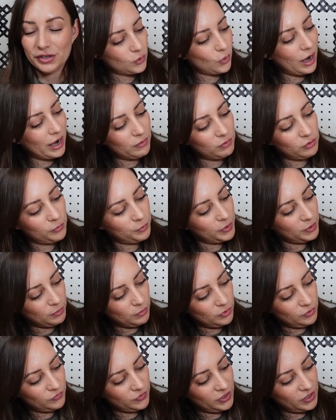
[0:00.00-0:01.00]
So I will be
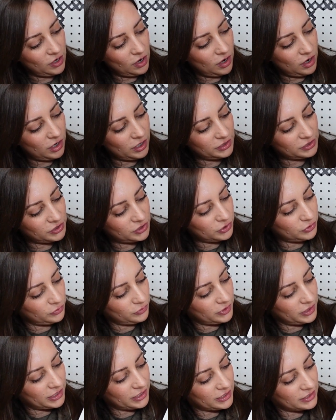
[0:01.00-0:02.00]
moving on to
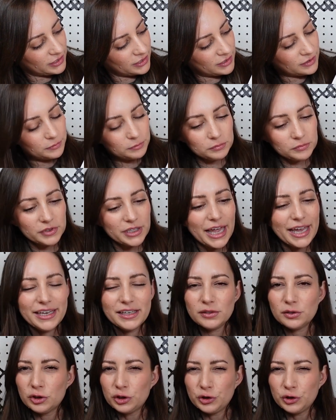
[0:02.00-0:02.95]
this light